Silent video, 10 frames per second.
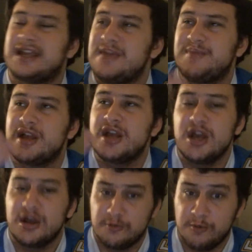Keep it
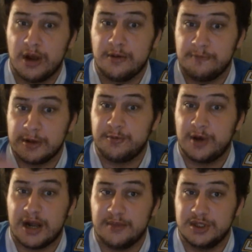with
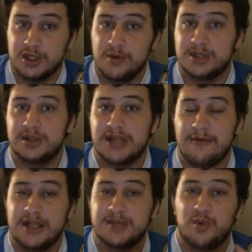what I'm doing, so that
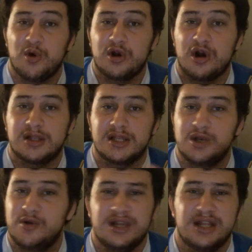way it's more
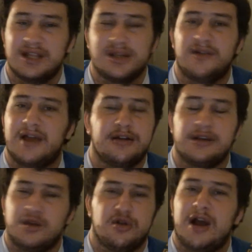continuity. And it's not like,
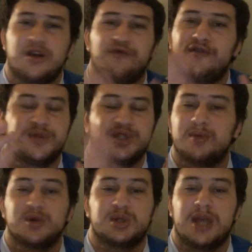you know, I go from
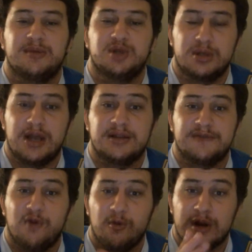SummerSlam
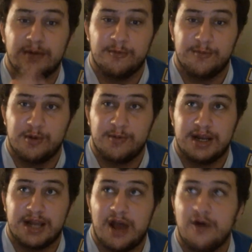2004, what I'm reviewing right
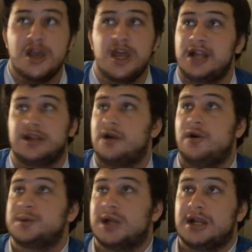now, and then
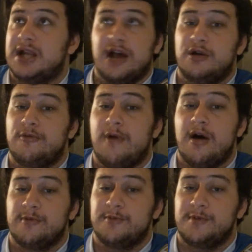all of a sudden, LOL,
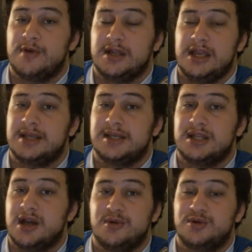I'm reviewing
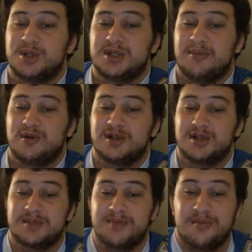ECW December to
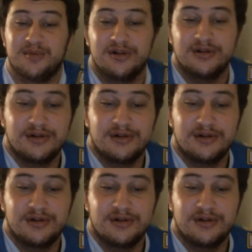Dismember.